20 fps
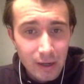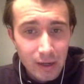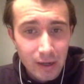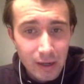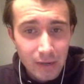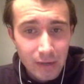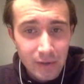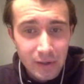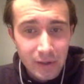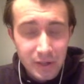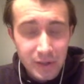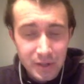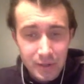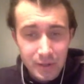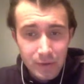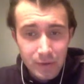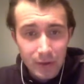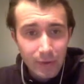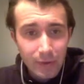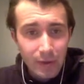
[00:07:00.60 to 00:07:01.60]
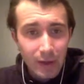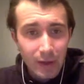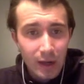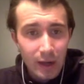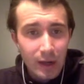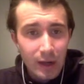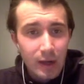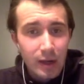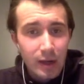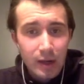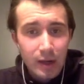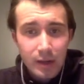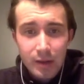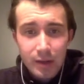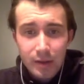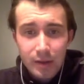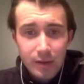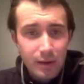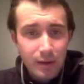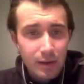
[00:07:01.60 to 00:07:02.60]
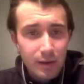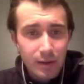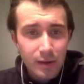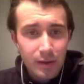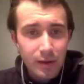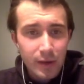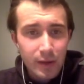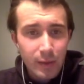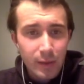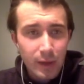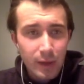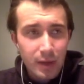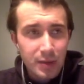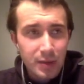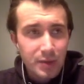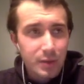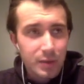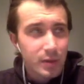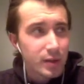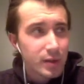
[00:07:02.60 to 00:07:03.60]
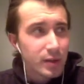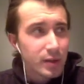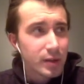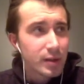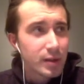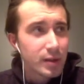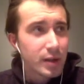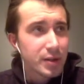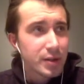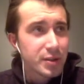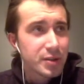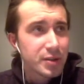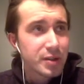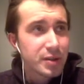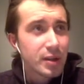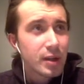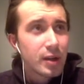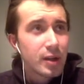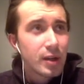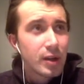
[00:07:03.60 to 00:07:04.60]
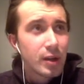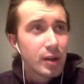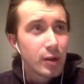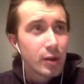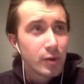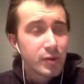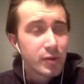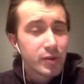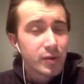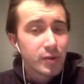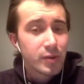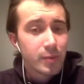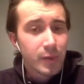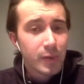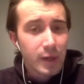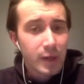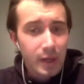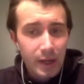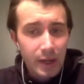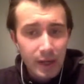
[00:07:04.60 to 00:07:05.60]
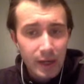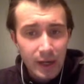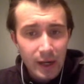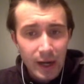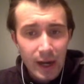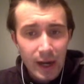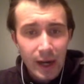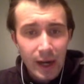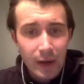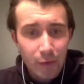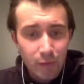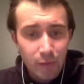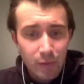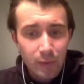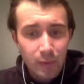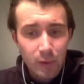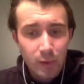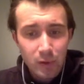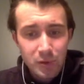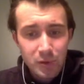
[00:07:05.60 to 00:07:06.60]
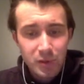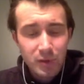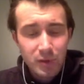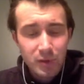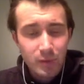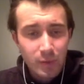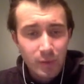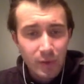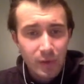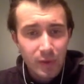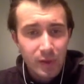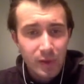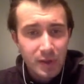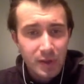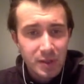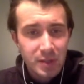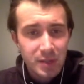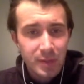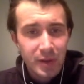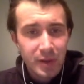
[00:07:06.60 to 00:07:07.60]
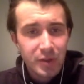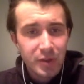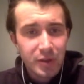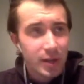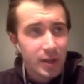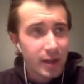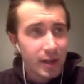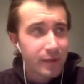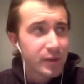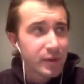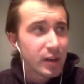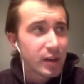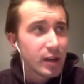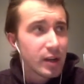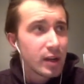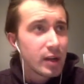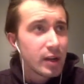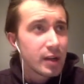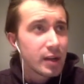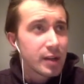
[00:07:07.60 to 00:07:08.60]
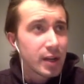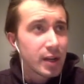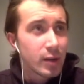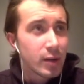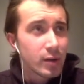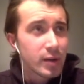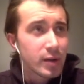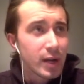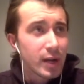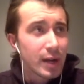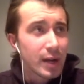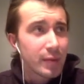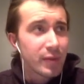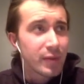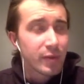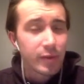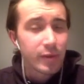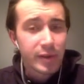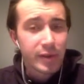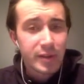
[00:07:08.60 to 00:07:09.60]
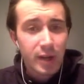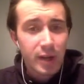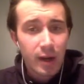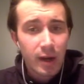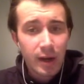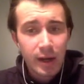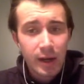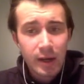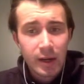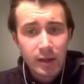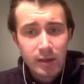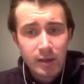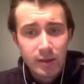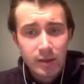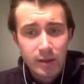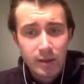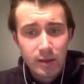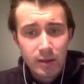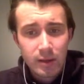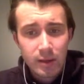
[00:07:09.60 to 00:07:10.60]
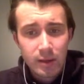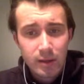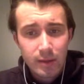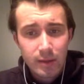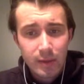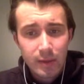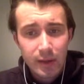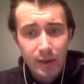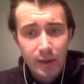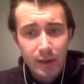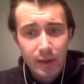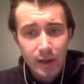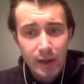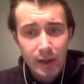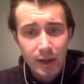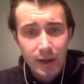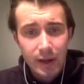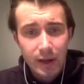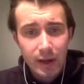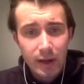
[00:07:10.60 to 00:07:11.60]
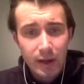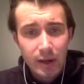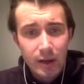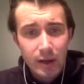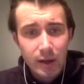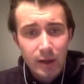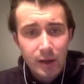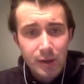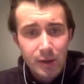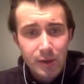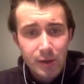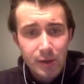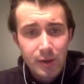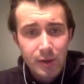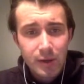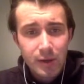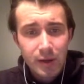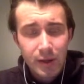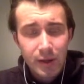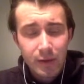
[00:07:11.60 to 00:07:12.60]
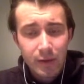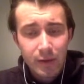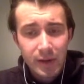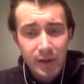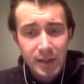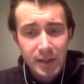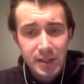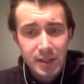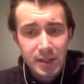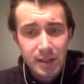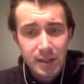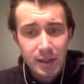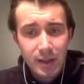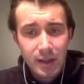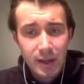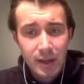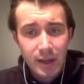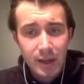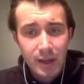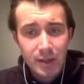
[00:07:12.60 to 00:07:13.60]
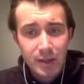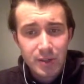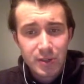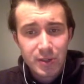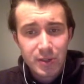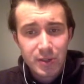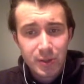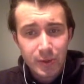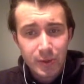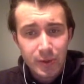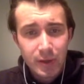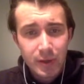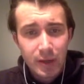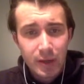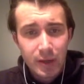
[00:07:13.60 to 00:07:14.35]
have to disagree with that. The 31s they just looked completely out of proportion with the suspension lift. They looked absolutely tiny. I mean, the 33s, they suit